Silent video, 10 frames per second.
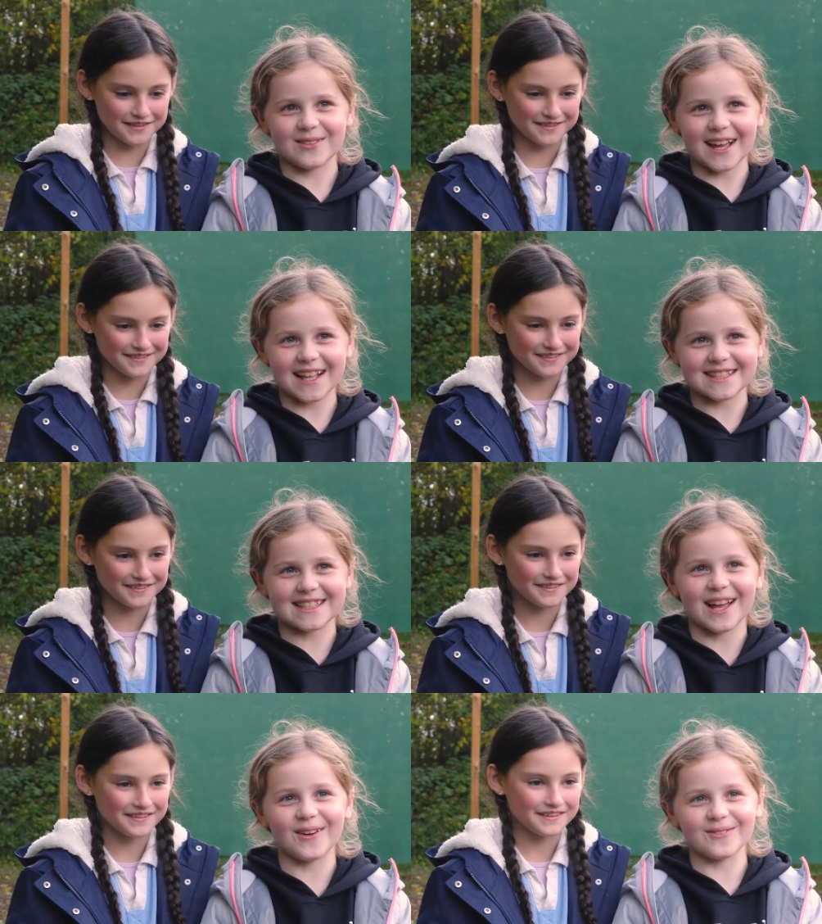Speaker 1: and we get to
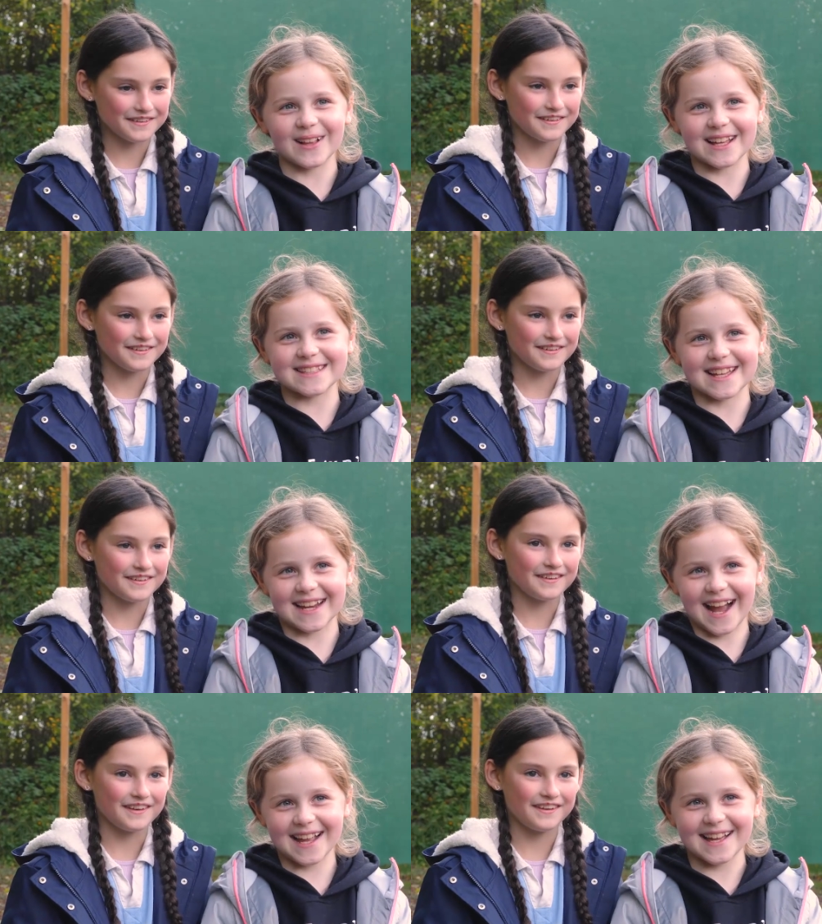stay up late at
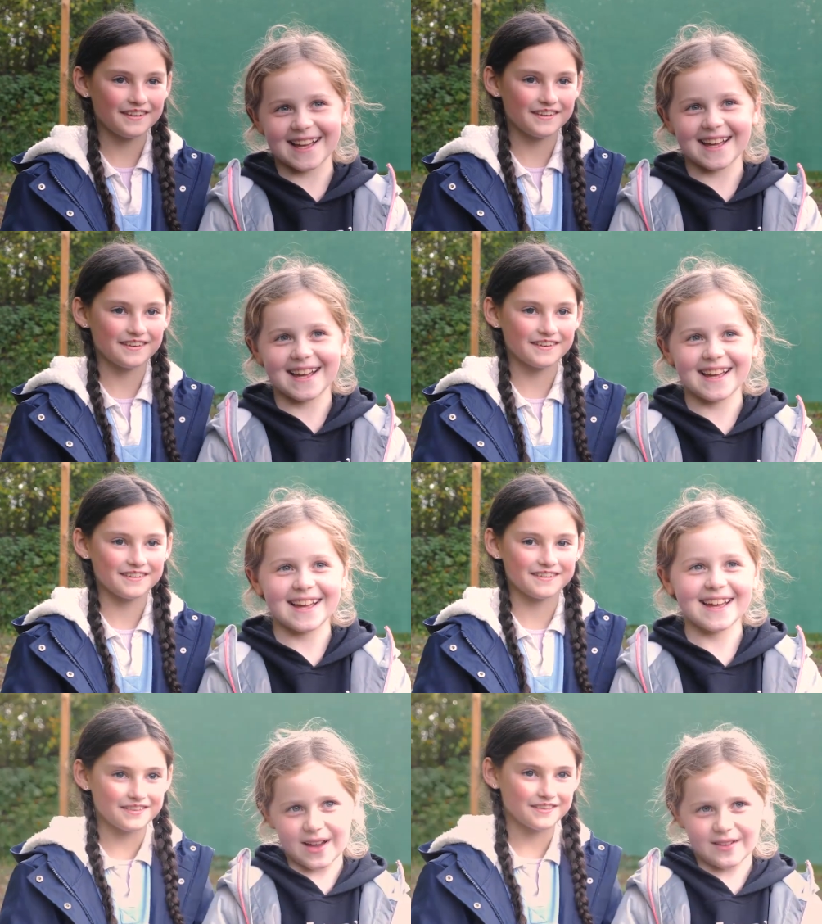night.
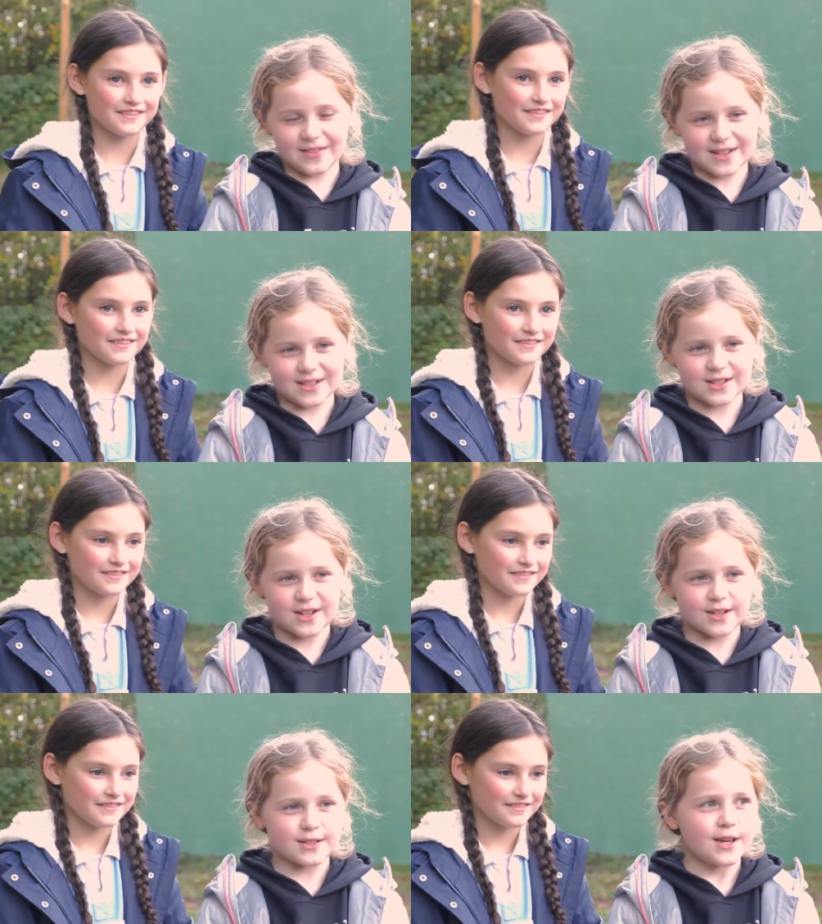I've
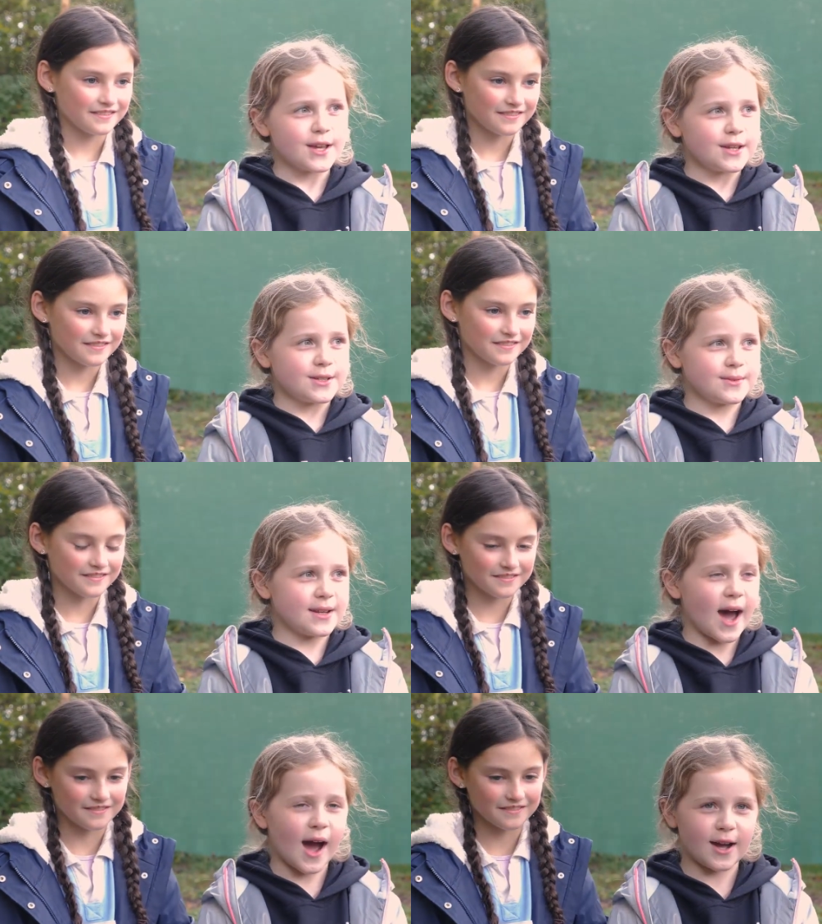enjoyed
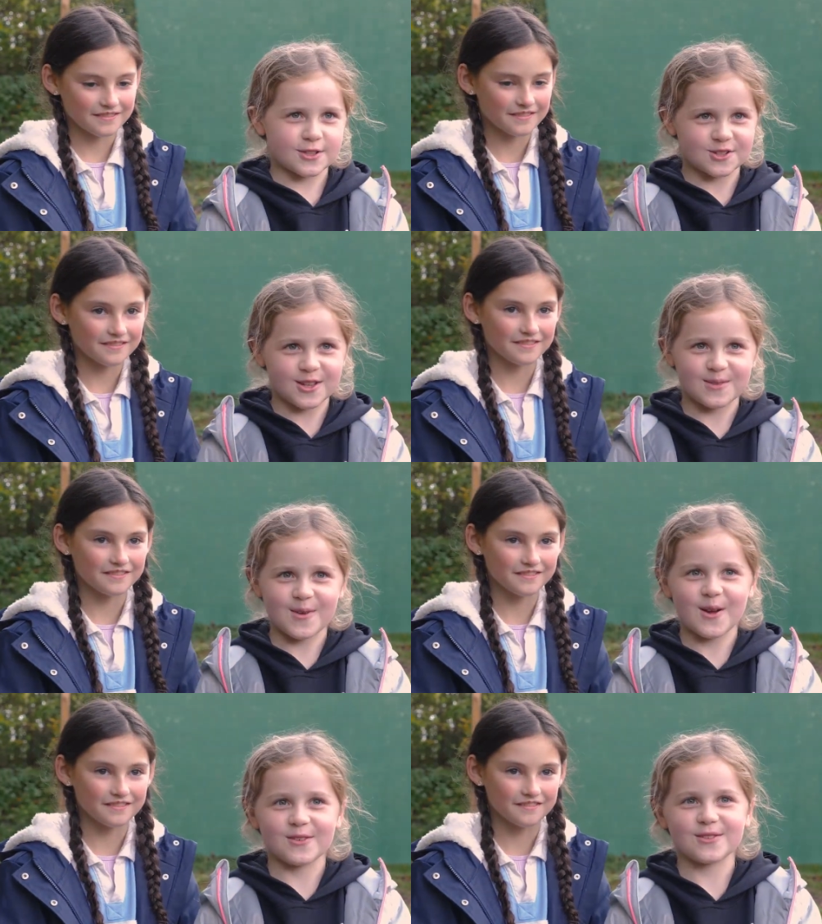doing archery the
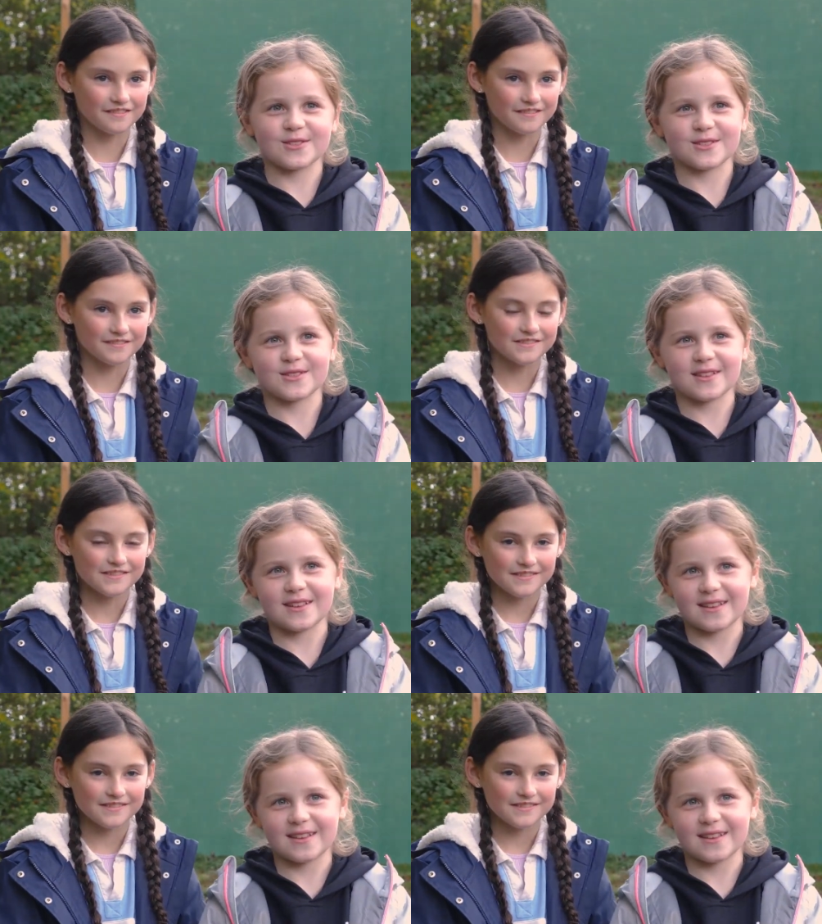most.